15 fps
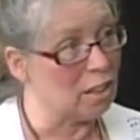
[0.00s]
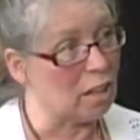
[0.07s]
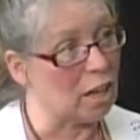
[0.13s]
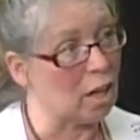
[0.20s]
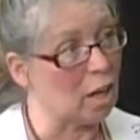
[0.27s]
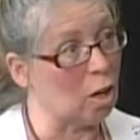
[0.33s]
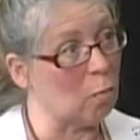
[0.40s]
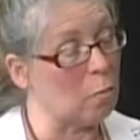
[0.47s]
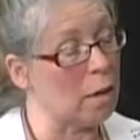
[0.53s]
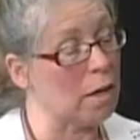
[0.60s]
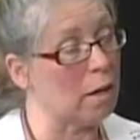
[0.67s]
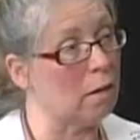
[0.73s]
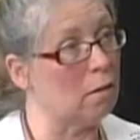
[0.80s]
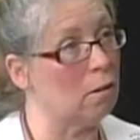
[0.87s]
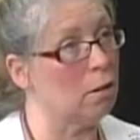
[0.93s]

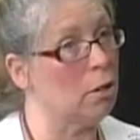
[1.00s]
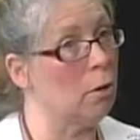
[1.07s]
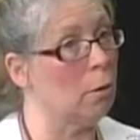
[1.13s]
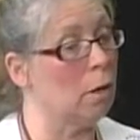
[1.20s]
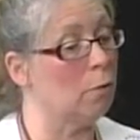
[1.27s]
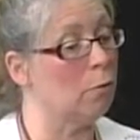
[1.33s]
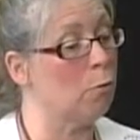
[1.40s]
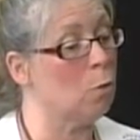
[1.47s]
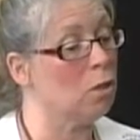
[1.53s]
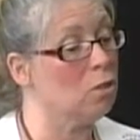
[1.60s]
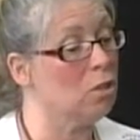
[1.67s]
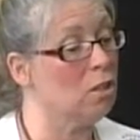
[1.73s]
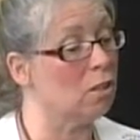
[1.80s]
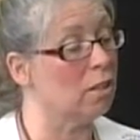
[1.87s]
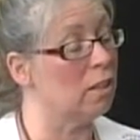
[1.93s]
and
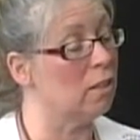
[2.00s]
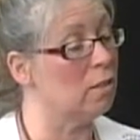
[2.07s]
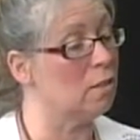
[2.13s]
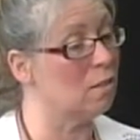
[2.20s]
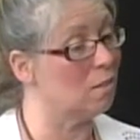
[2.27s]
unfortunately,